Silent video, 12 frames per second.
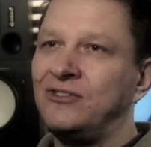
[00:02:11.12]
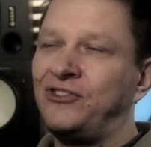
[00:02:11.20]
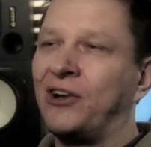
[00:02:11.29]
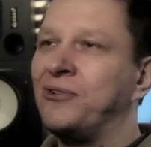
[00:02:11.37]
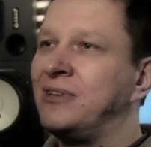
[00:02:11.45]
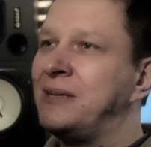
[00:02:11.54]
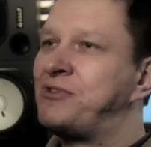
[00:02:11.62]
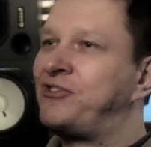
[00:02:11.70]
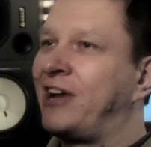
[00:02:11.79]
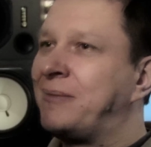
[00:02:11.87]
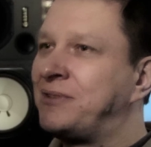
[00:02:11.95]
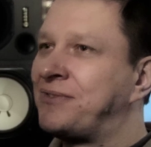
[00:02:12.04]
Joe Gibbs
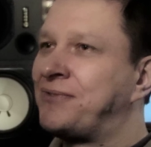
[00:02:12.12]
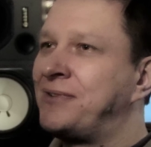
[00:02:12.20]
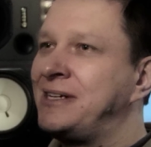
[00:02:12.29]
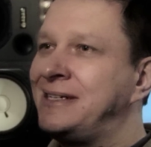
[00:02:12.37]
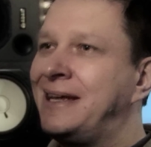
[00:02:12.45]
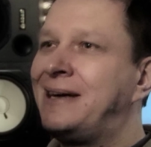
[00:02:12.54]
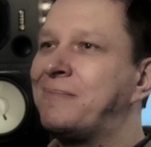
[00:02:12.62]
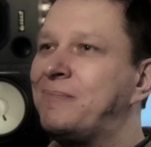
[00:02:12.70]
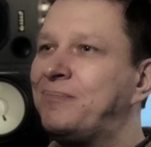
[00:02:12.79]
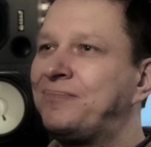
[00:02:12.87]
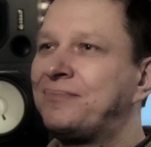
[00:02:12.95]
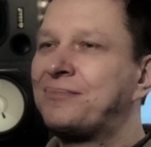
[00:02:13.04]
Chapter 3 dub.
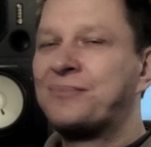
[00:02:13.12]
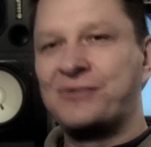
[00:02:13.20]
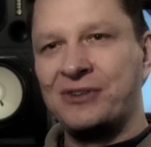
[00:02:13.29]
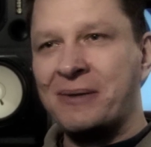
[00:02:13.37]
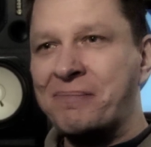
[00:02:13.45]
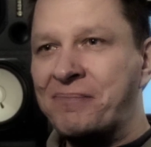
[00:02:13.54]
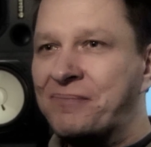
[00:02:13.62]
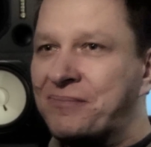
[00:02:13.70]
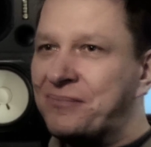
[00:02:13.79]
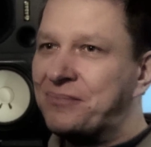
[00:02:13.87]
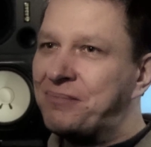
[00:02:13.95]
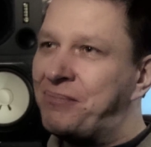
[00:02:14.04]
So
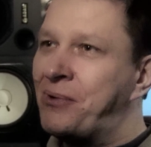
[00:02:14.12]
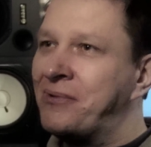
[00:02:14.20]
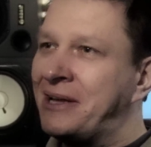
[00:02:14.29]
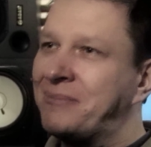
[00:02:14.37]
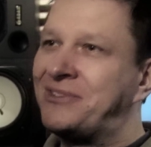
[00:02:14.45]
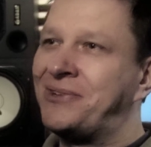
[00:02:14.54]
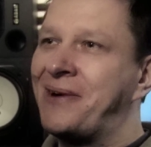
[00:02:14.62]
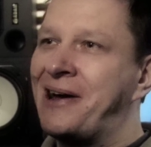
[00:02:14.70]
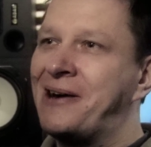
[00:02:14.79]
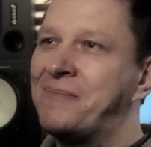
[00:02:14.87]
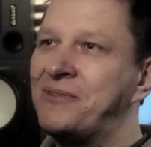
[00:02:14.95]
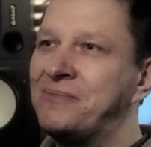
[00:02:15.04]
I bought them 2
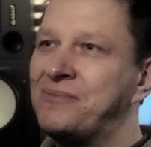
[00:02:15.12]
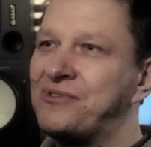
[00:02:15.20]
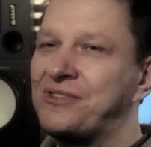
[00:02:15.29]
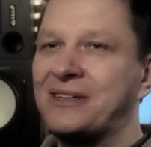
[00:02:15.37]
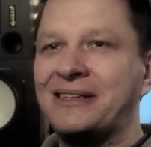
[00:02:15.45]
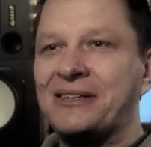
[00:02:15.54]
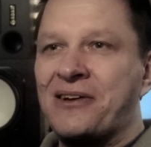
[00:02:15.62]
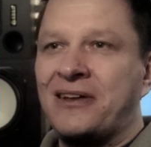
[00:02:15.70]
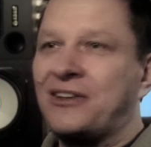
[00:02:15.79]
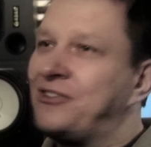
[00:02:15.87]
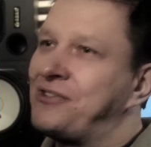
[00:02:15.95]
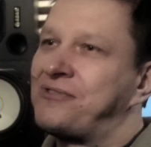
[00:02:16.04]
albums, and it
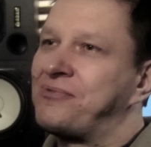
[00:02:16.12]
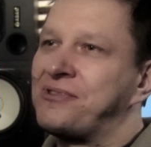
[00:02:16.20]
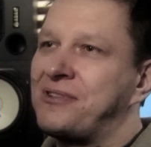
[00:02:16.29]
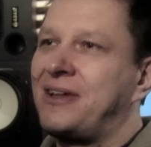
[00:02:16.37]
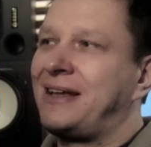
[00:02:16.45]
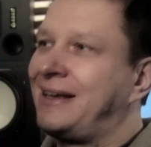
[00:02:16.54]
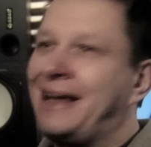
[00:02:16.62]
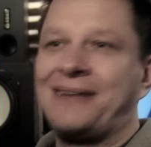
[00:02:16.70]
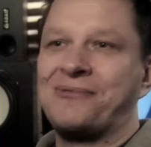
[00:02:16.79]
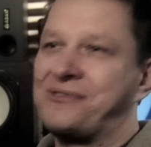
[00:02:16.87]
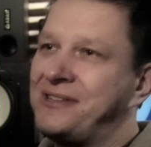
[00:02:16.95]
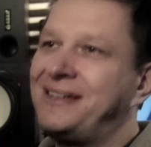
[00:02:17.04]
kind of just was like,
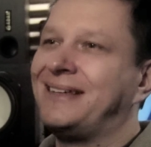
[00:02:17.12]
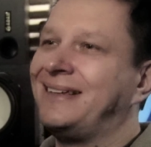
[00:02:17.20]
that was it,